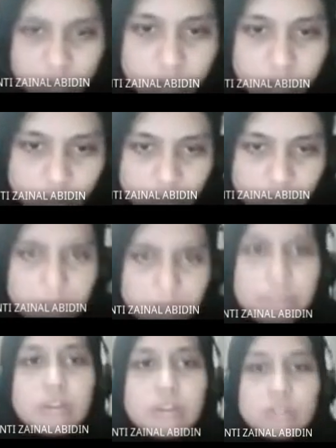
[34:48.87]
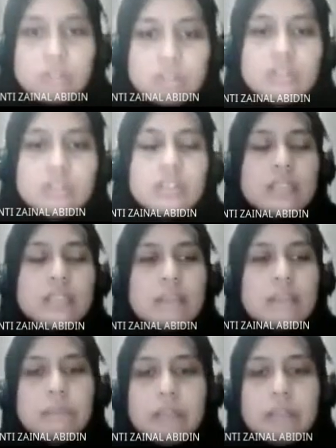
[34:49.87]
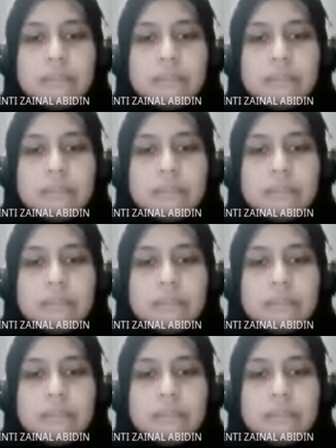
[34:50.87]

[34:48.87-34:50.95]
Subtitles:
Okay, so this is the example.